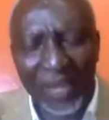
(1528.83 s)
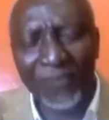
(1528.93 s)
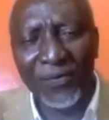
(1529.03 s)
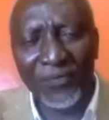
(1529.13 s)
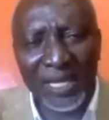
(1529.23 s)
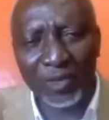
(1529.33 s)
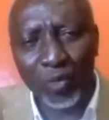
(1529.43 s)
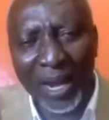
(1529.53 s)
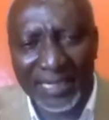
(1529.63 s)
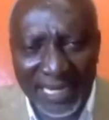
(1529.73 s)
If even it's
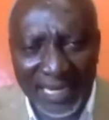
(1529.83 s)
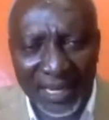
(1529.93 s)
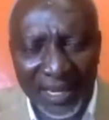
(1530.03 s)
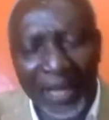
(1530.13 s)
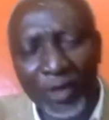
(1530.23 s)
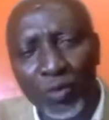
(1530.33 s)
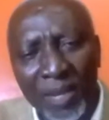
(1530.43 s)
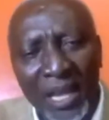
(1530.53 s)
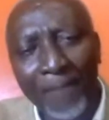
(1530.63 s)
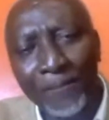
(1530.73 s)
one day and you
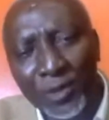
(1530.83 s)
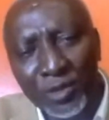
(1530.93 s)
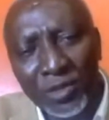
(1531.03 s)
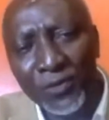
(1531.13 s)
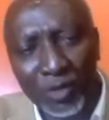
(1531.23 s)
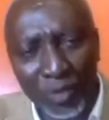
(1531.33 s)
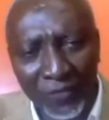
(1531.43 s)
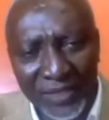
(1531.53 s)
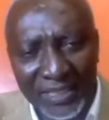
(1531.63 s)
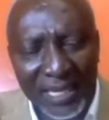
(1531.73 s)
make abusive use
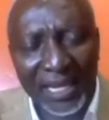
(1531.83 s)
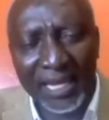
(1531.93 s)
of it,